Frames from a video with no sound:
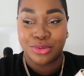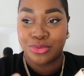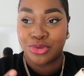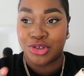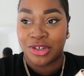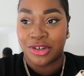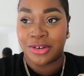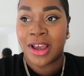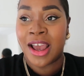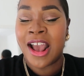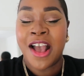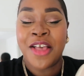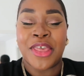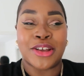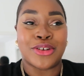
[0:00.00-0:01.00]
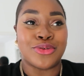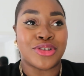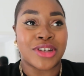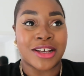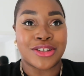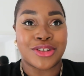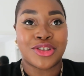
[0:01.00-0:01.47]
sort of shoe that you
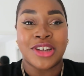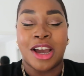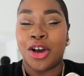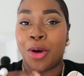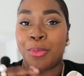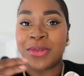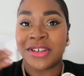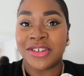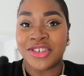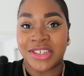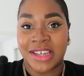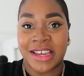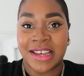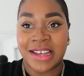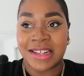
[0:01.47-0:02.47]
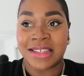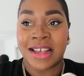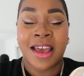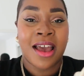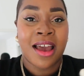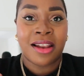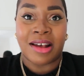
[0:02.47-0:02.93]
just chuck on with your jeans,
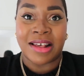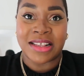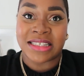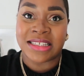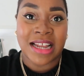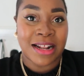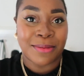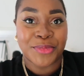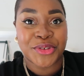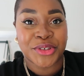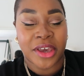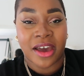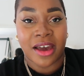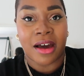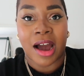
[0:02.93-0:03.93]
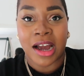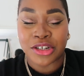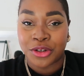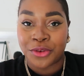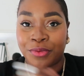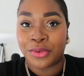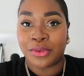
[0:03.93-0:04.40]
like this denim skirt. I
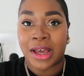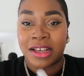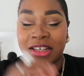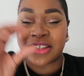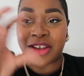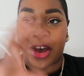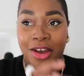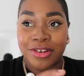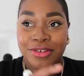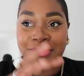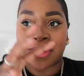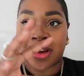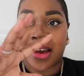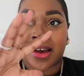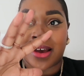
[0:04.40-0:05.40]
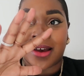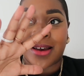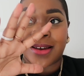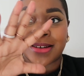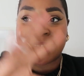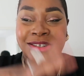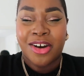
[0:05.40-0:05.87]
do feel like certain
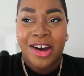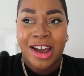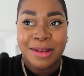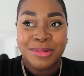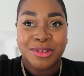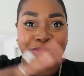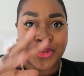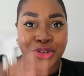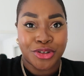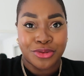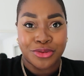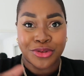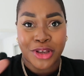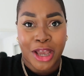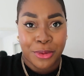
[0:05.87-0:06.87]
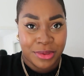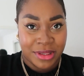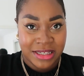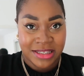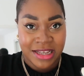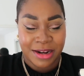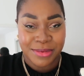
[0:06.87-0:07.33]
types of shoes go with
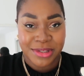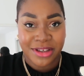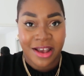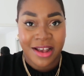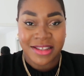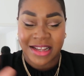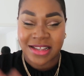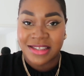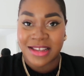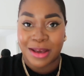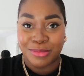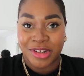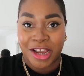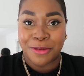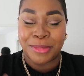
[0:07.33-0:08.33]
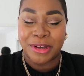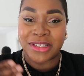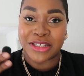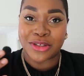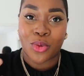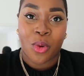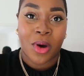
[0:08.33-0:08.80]
these denim skirts and some don't,
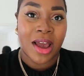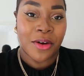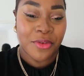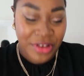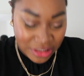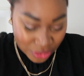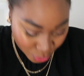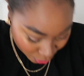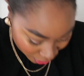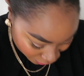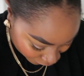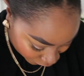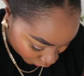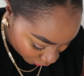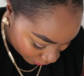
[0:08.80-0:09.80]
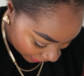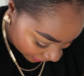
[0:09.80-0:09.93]
because it's quite a full